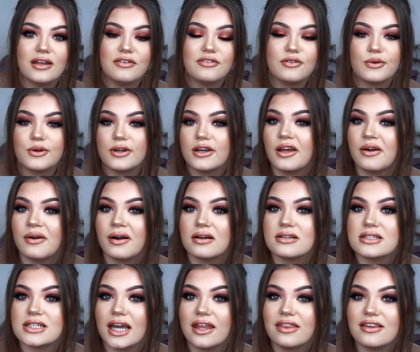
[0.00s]
If you want to know how
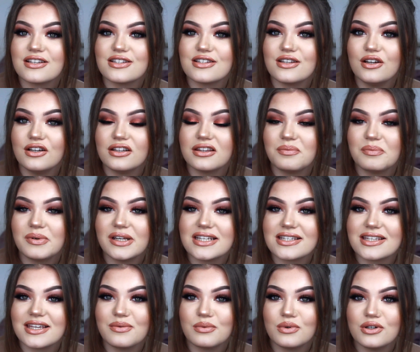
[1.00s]
to get this look, then
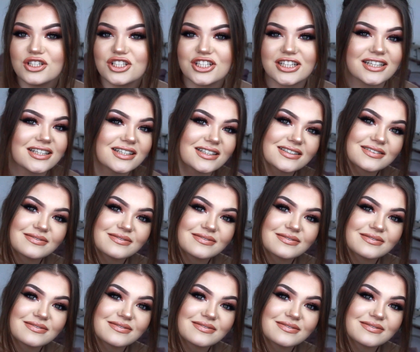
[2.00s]
please keep watching.